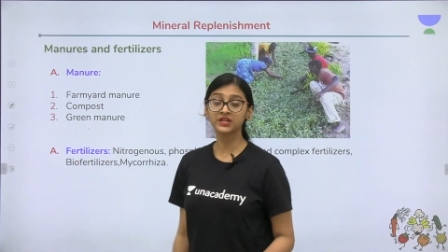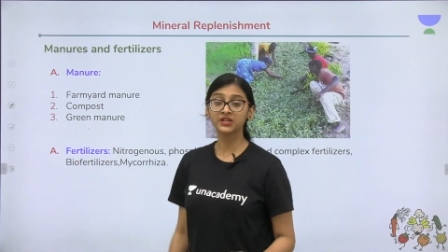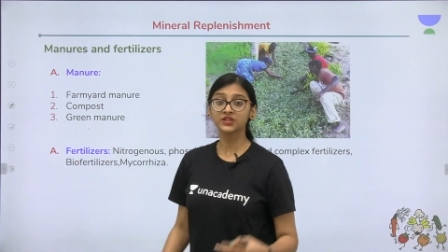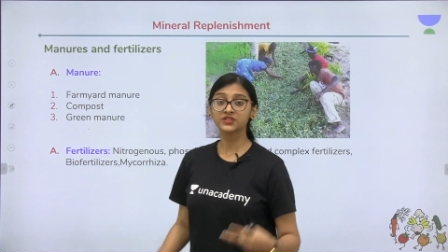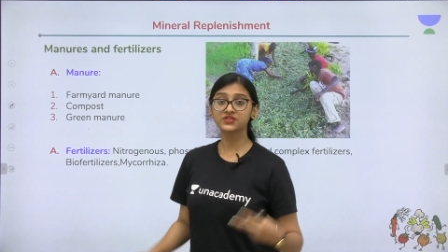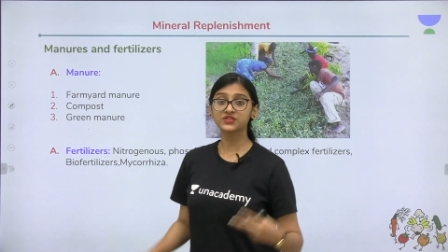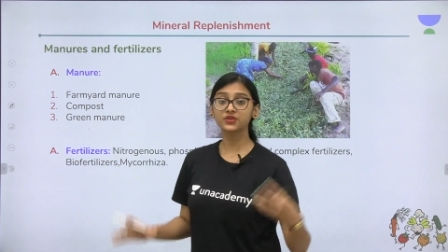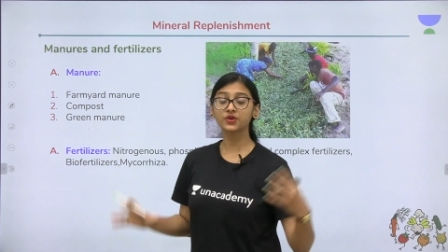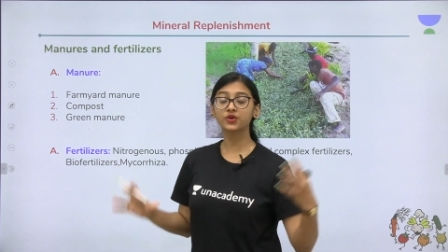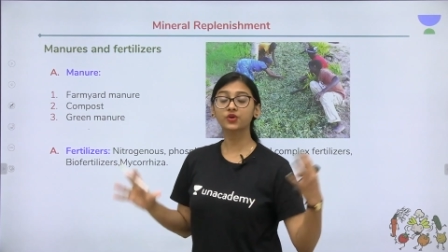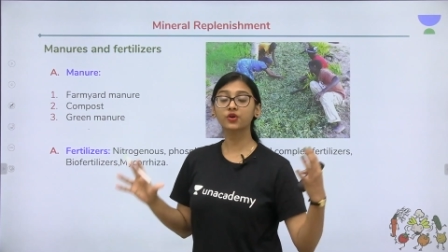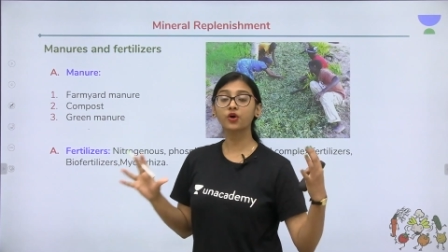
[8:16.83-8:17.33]

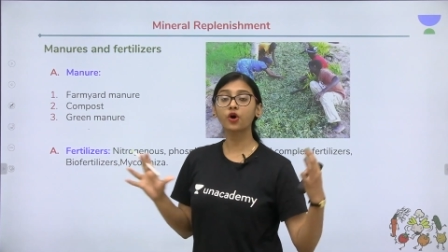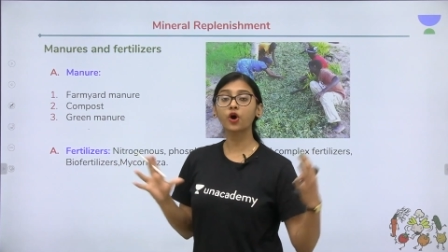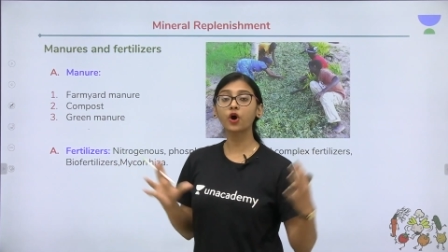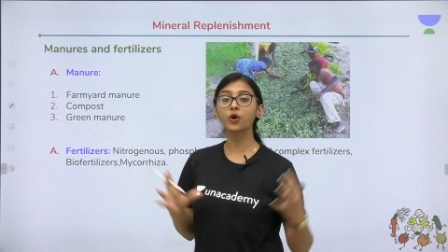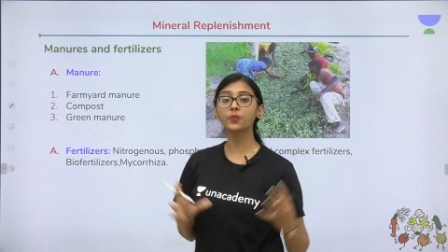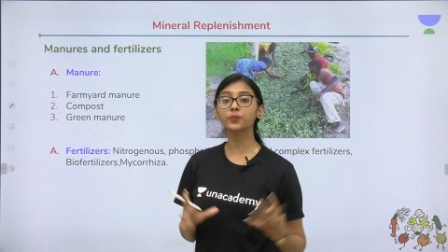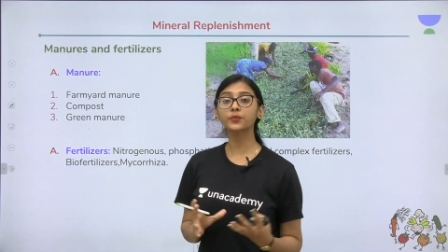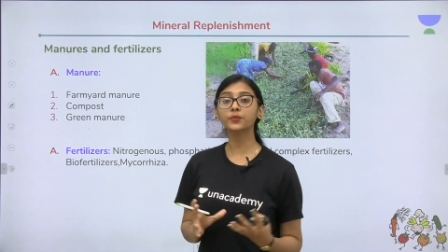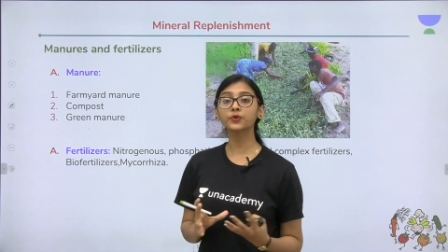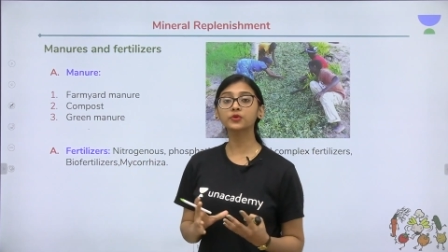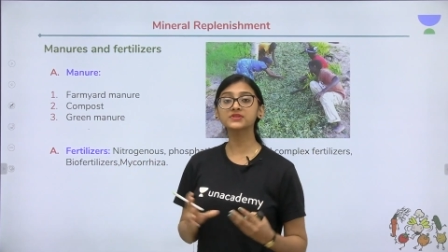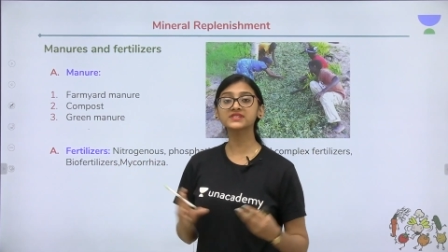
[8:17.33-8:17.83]
So
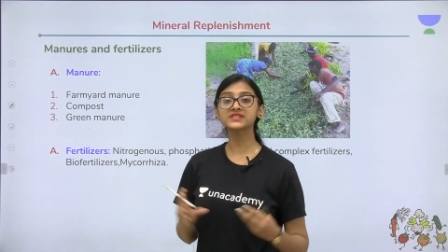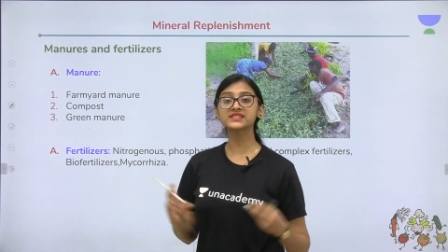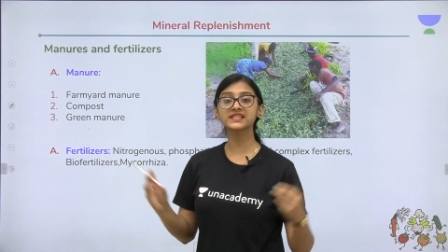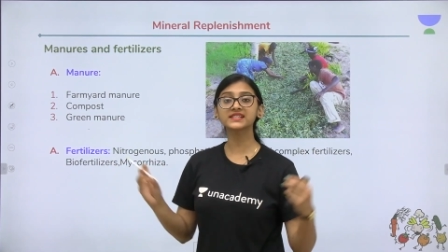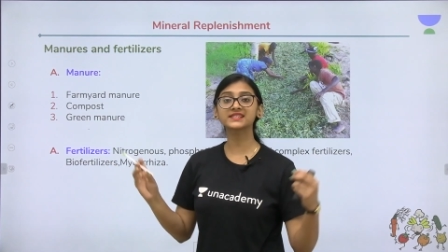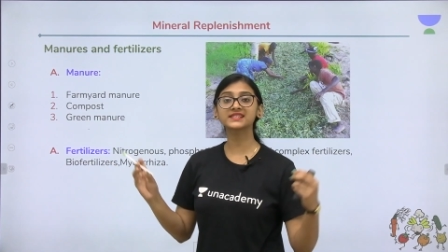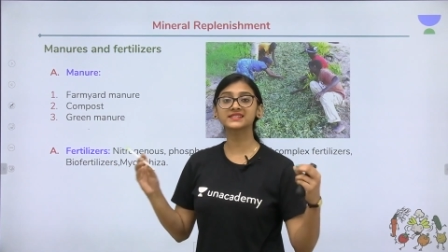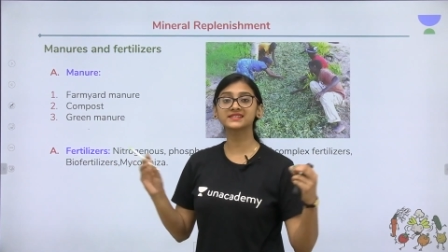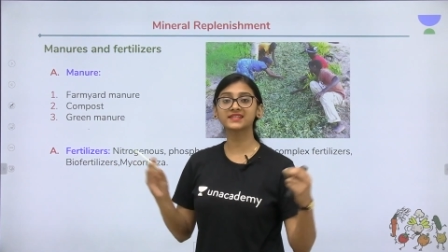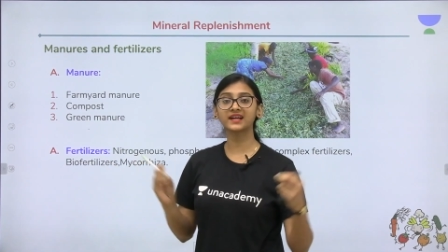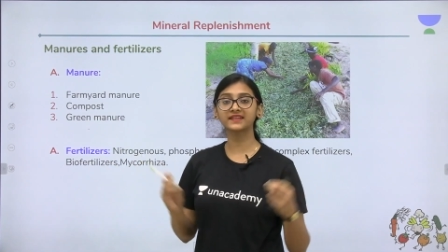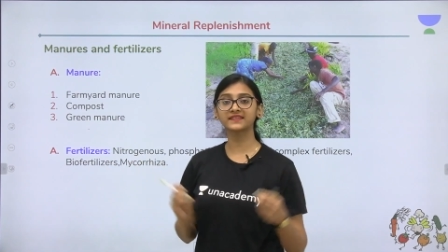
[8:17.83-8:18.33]
compost
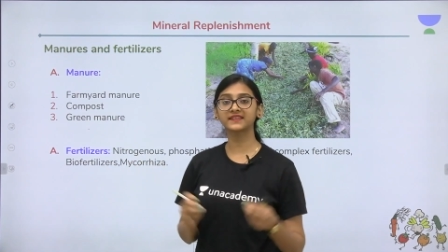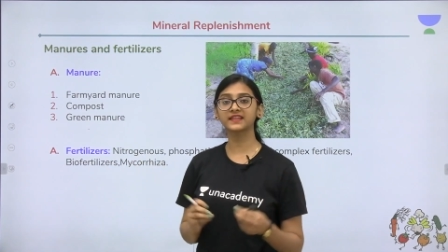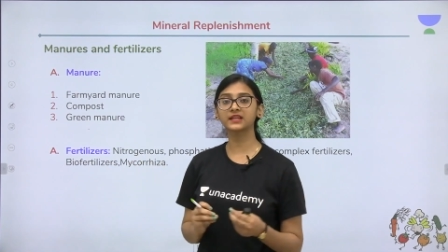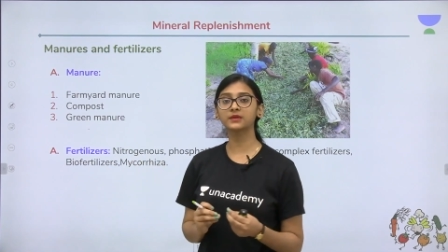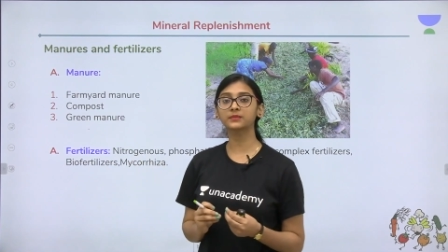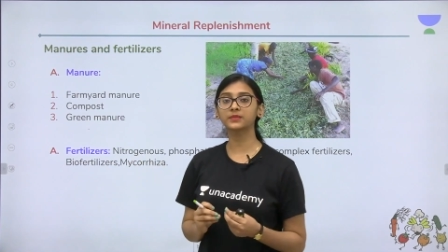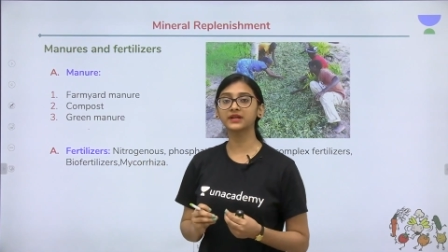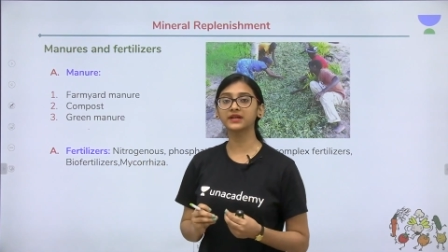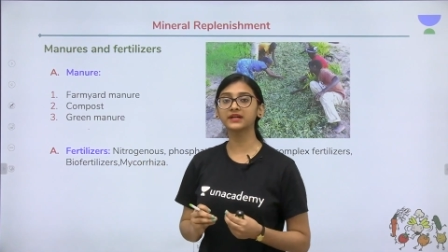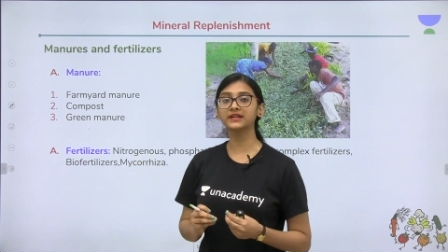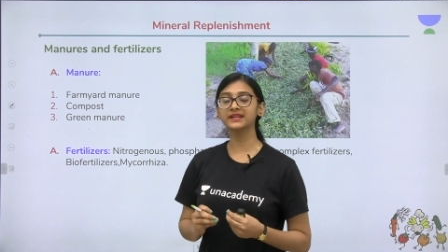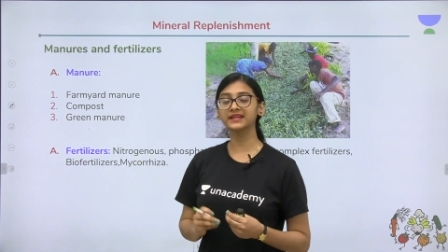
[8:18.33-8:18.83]
is
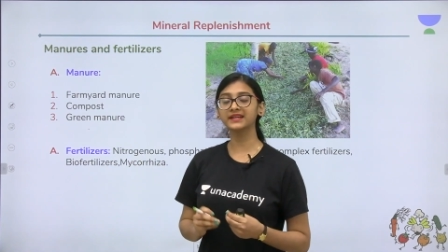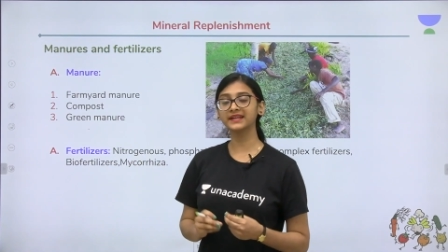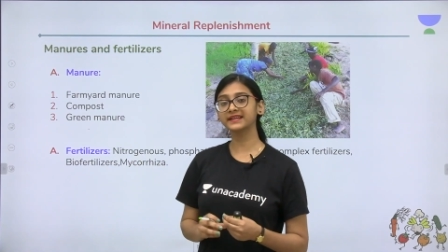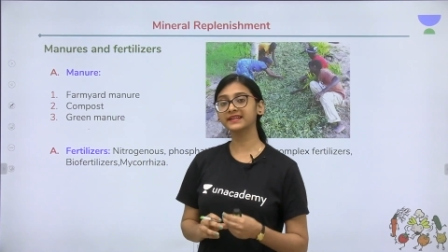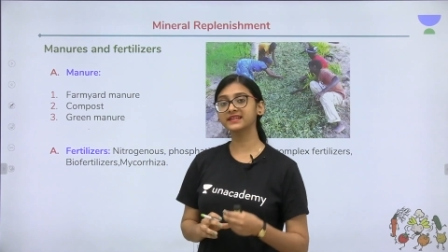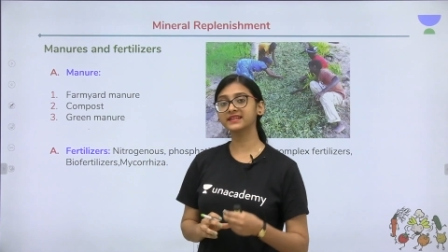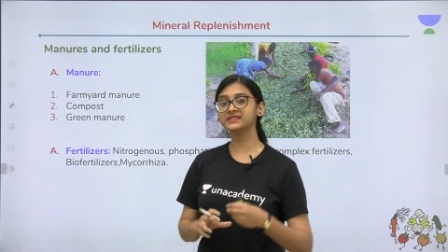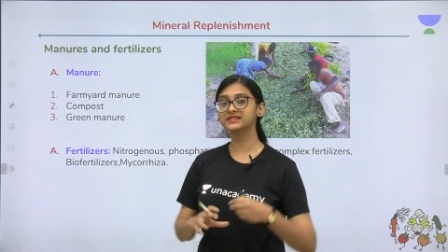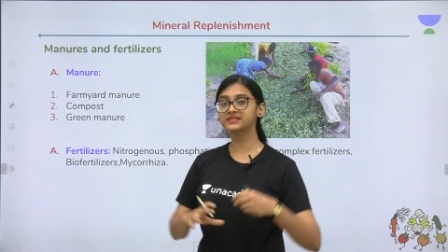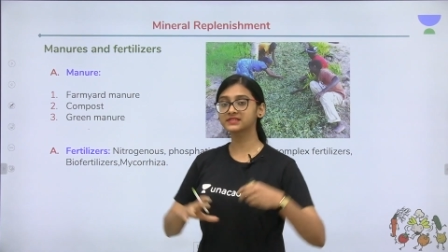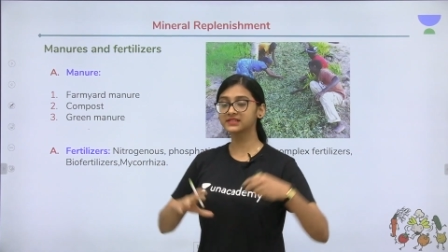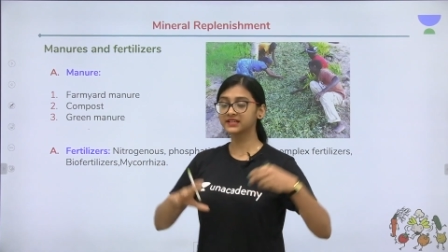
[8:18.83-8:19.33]
nothing but it
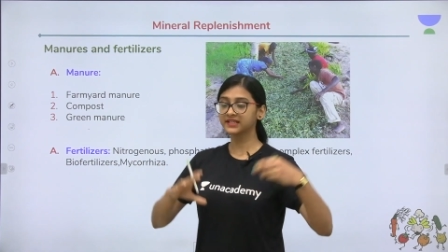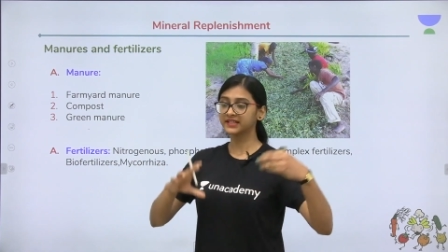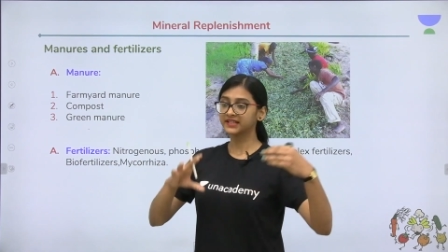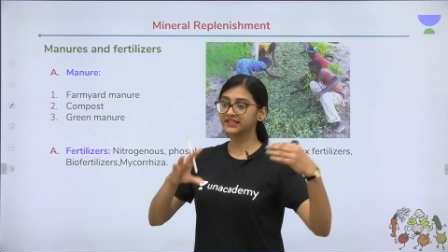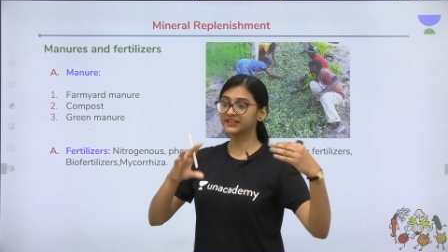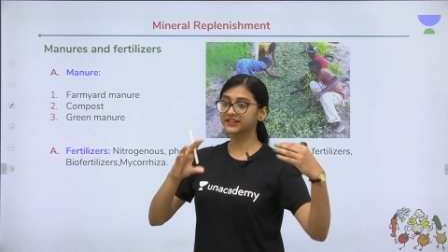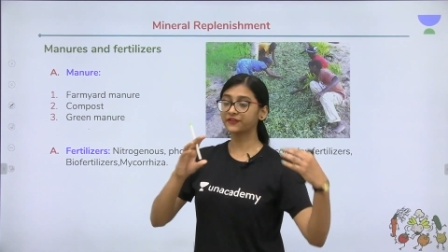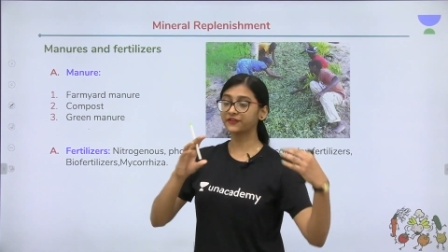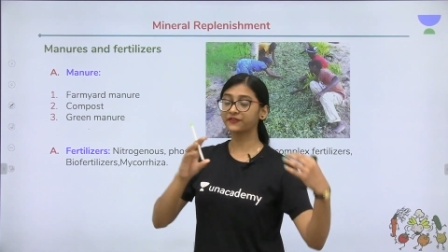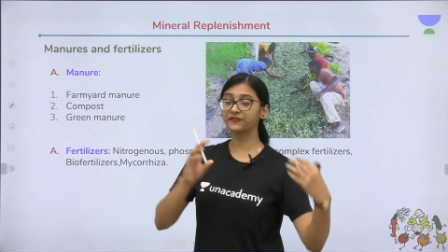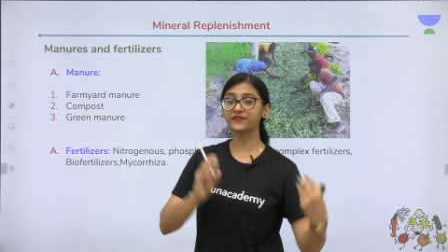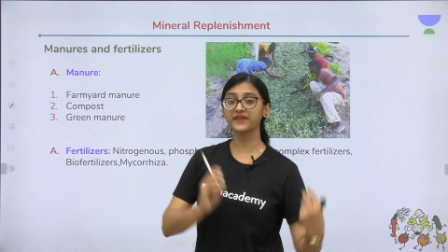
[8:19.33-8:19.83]
is
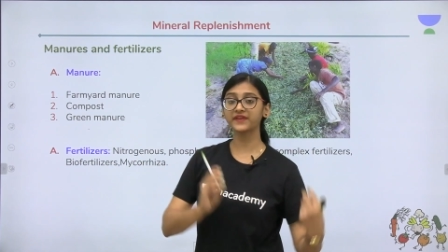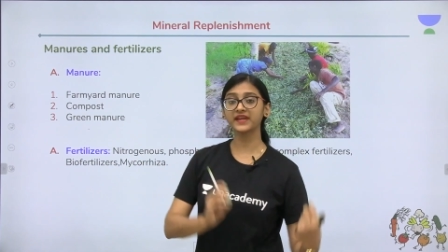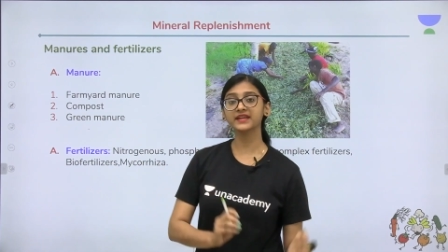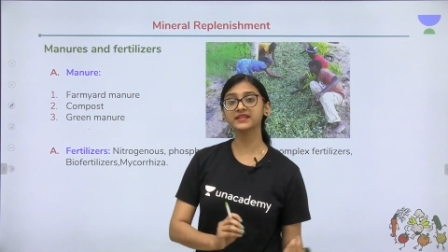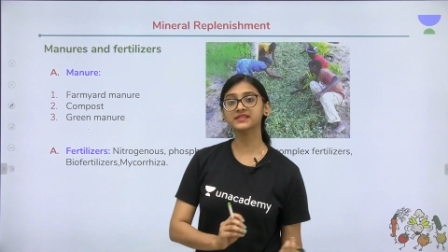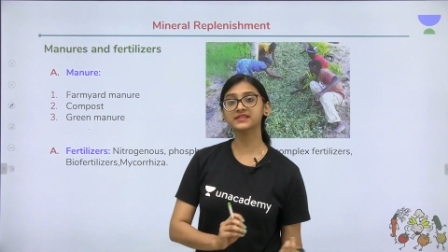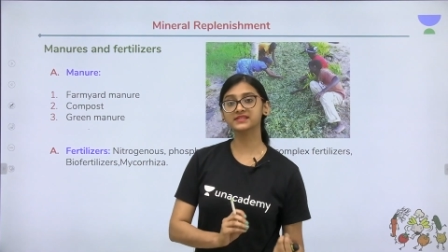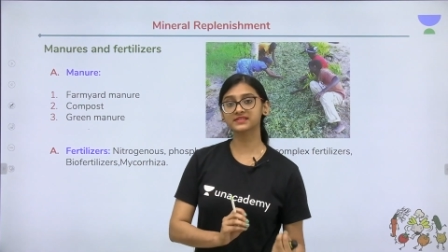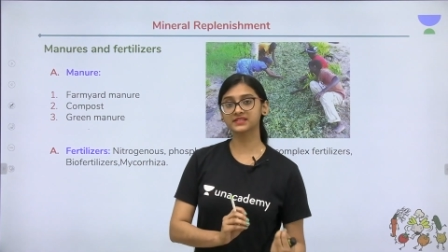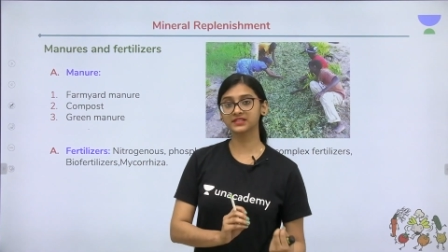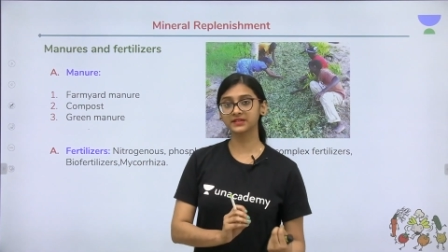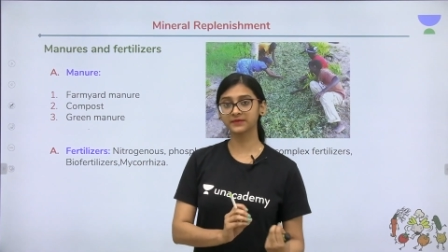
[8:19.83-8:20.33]
the
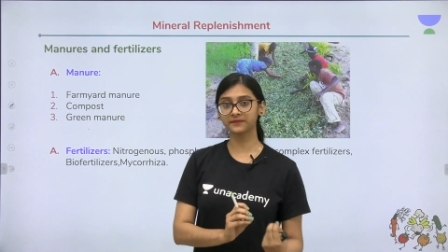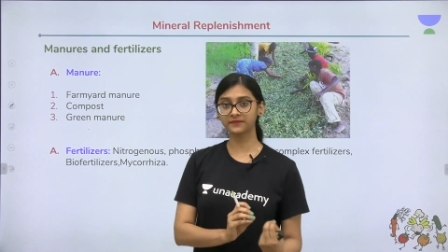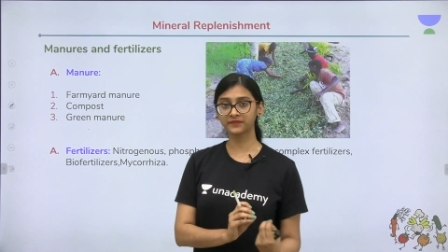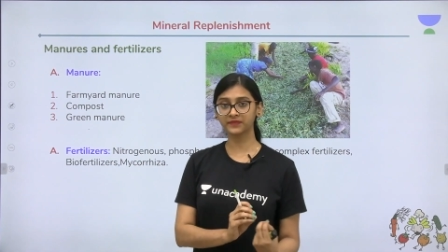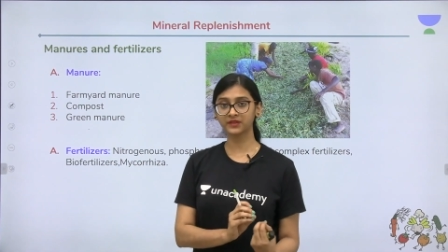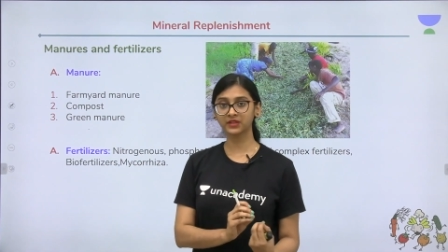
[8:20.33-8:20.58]
waste